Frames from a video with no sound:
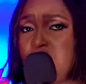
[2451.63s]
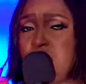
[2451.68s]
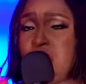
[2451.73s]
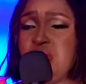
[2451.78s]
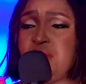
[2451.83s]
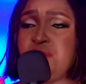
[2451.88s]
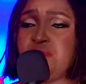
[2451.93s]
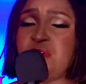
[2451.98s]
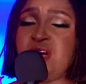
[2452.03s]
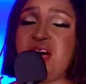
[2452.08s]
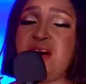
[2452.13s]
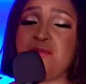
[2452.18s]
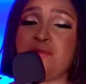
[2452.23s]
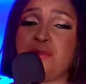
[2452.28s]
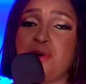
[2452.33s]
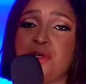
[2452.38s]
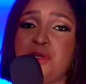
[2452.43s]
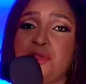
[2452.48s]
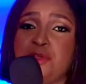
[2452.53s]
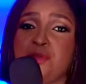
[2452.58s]
If you have
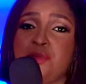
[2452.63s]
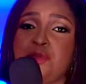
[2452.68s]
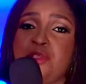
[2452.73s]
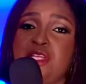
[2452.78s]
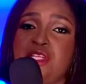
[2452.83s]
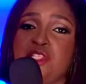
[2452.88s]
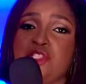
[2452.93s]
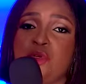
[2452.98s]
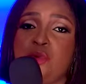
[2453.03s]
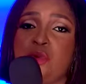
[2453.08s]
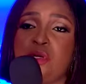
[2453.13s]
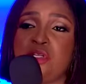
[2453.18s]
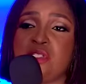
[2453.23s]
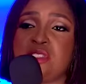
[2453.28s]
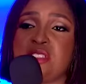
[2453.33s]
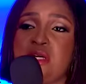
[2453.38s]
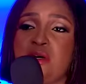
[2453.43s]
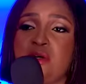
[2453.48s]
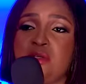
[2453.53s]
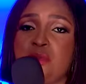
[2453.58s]
one or two things you want to
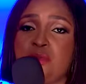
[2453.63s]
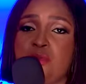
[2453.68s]
tell the